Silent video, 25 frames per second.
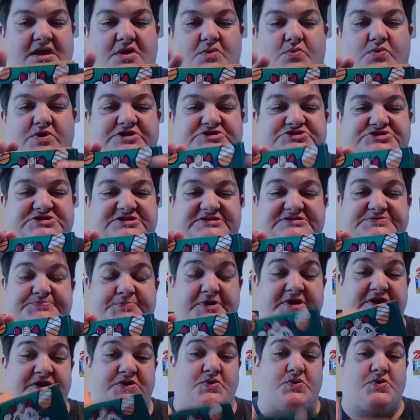Which, it's
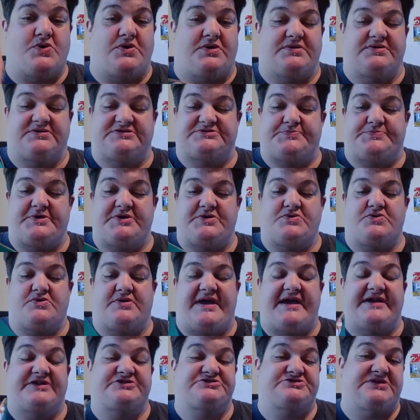pretty cool. It's pretty cool.
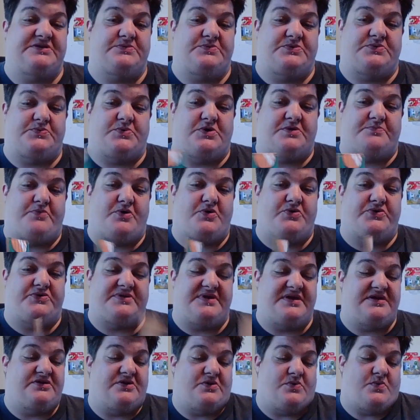Actually, it would work both
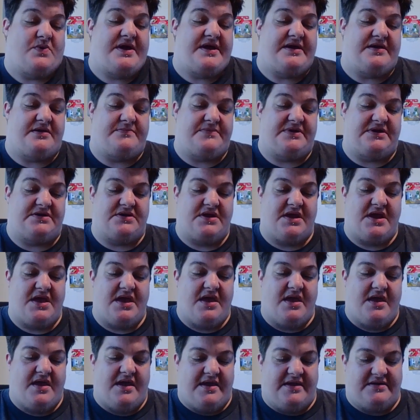either way. I mean,
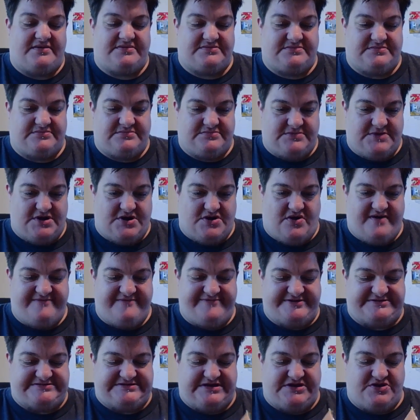it, you know,
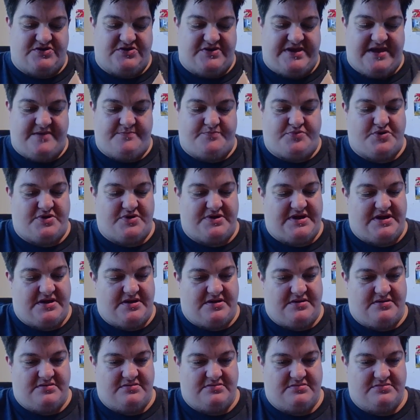obviously you can't put
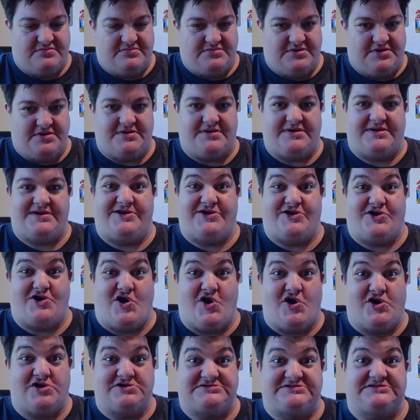a, you know, like your
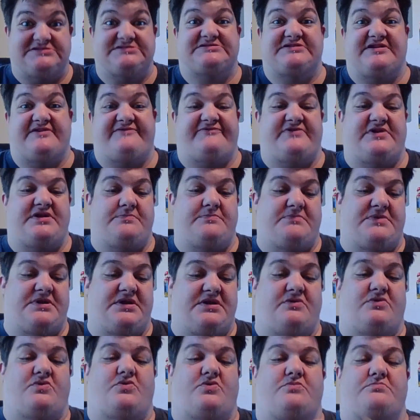cards and stuff in it, but
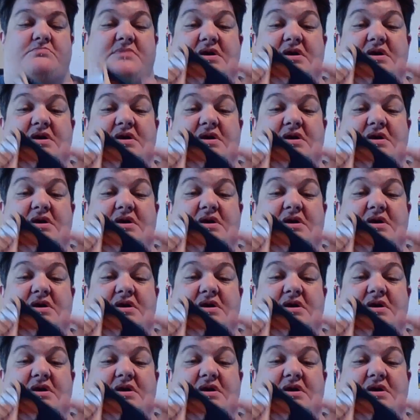it'll hold